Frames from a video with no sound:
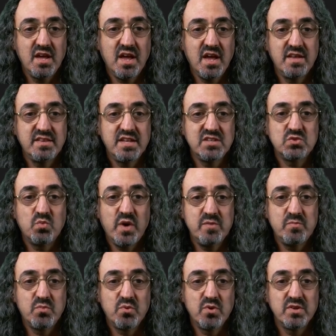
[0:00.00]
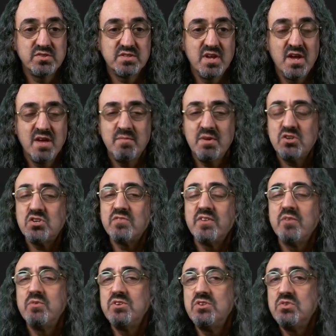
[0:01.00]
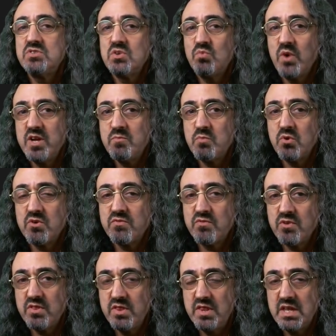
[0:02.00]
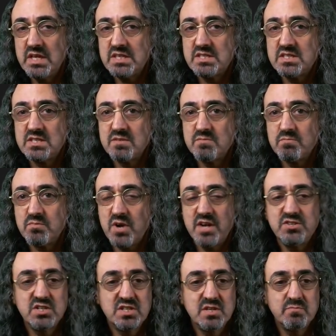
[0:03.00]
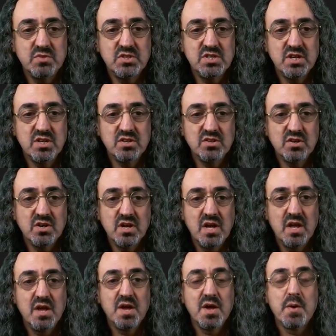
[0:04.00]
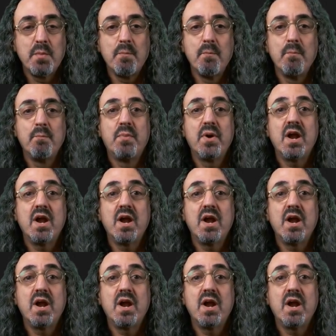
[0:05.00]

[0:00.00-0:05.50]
And that's whiteboards. I'm not sure if I would use a whiteboard for this project in particular, but